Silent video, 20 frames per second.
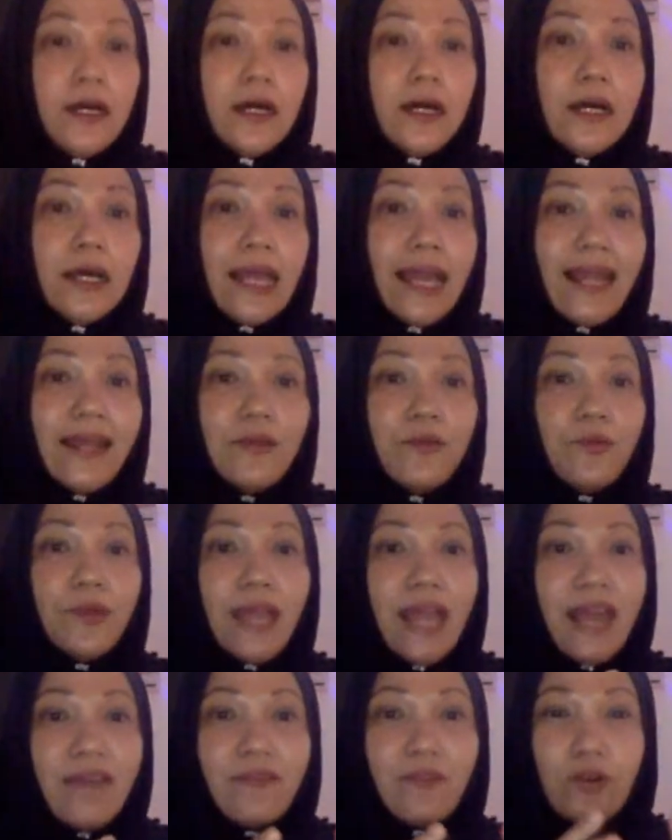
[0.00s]
Uh, and
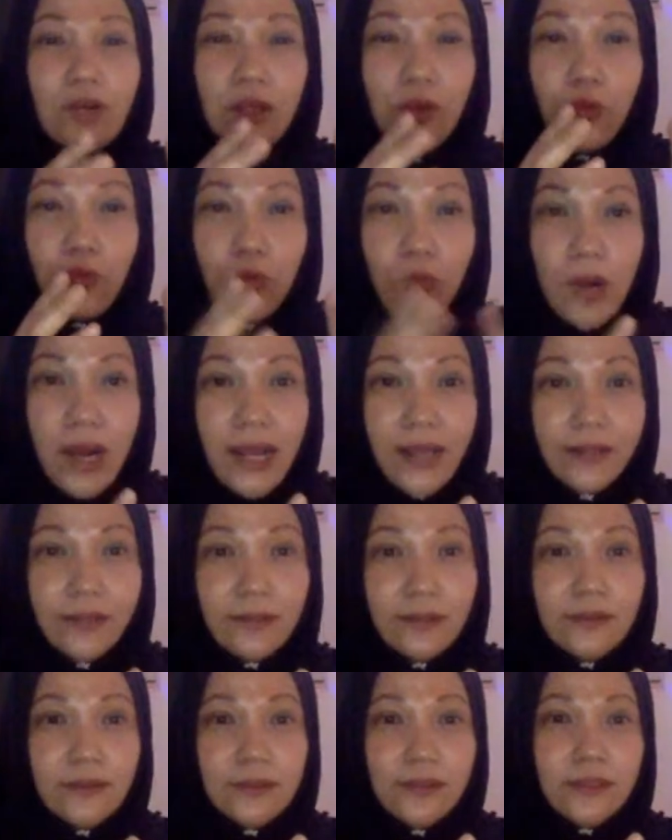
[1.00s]
we have only
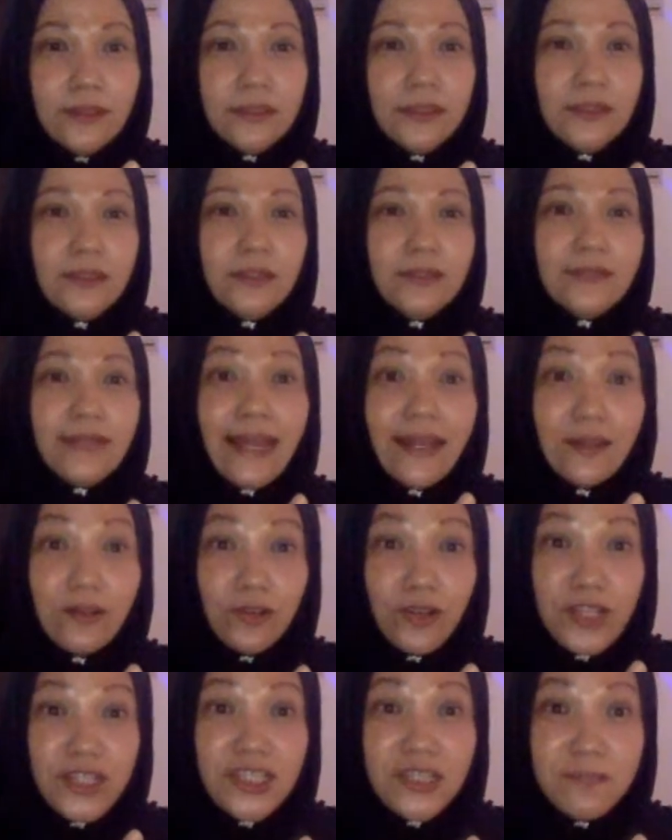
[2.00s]
one uh,
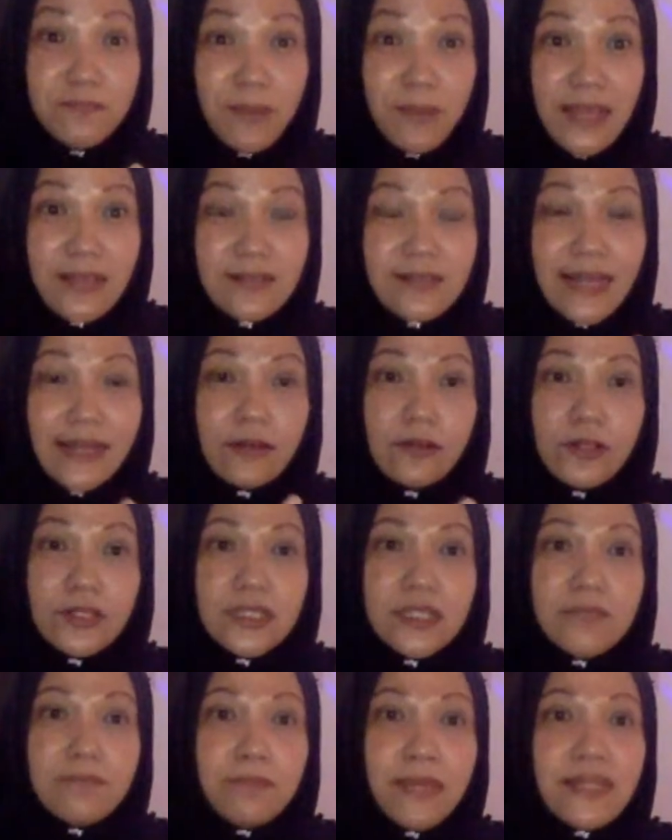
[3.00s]
technology base.
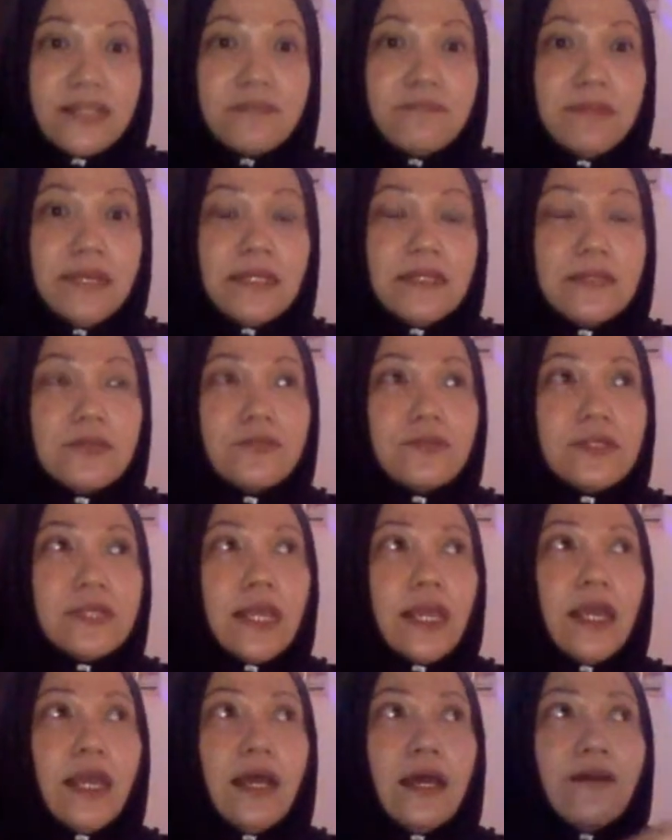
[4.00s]
Technology base means to
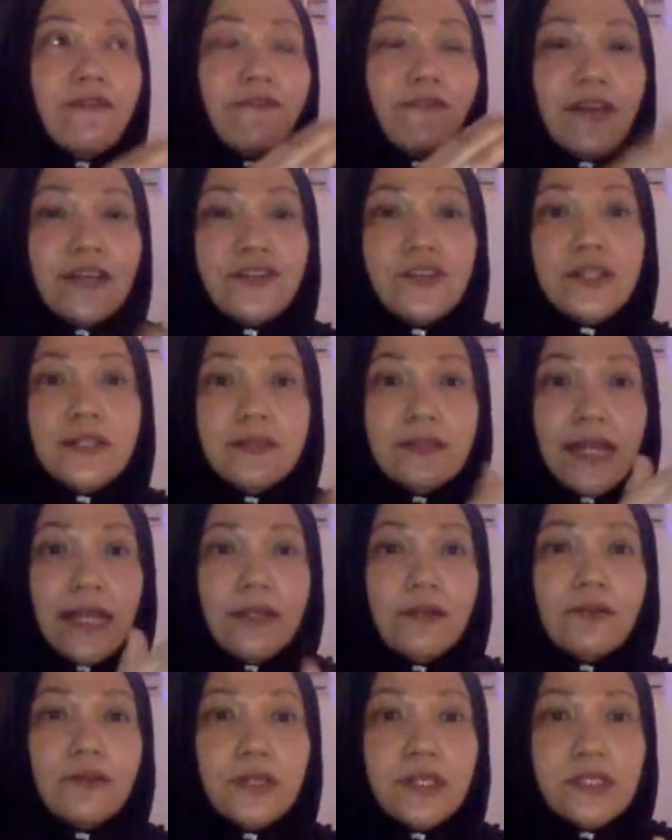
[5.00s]
say fashion
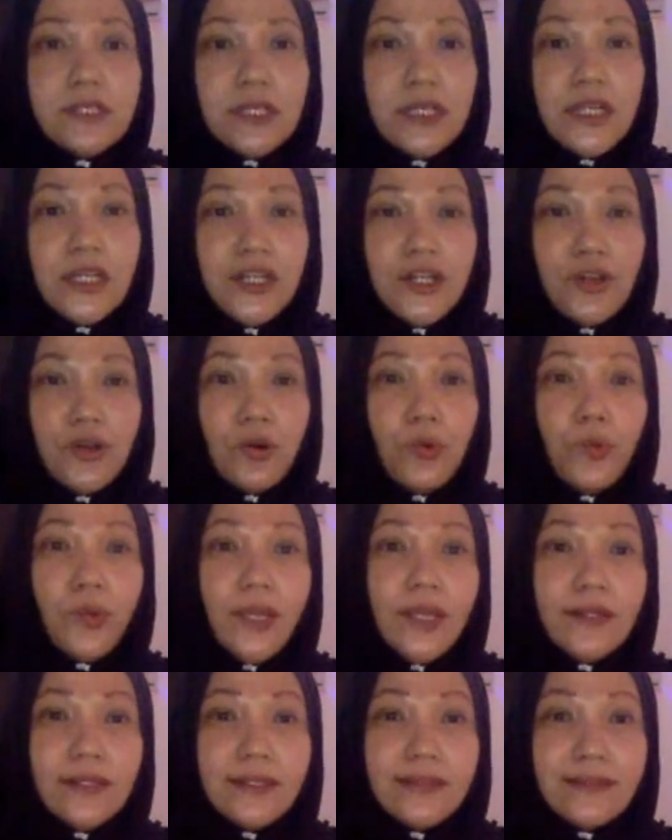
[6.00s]
technology,
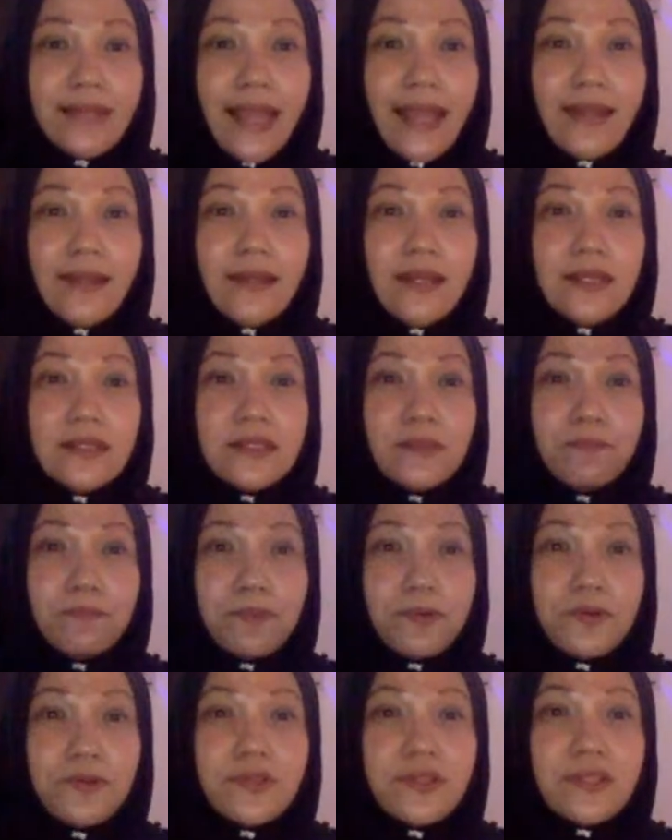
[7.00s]
knowing the techniques, the
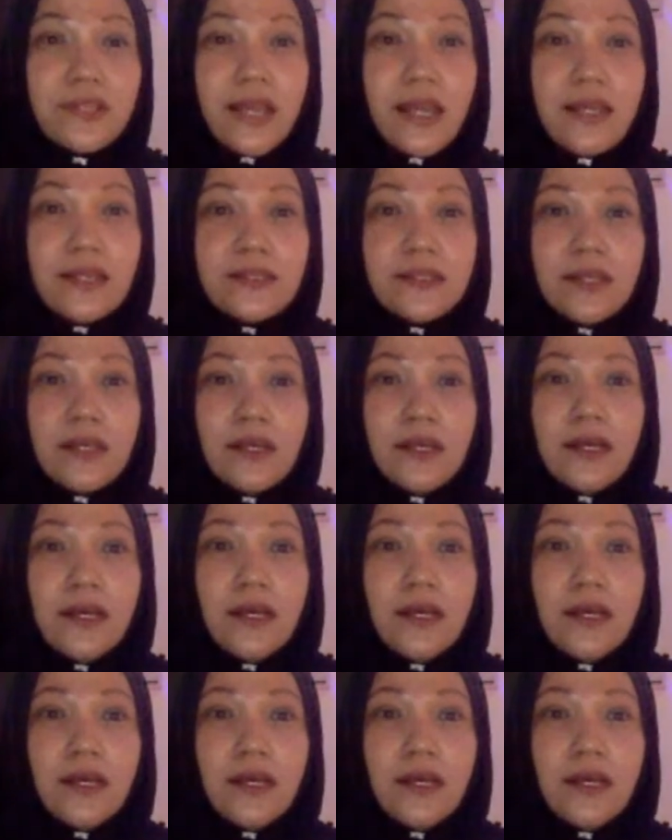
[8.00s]
process,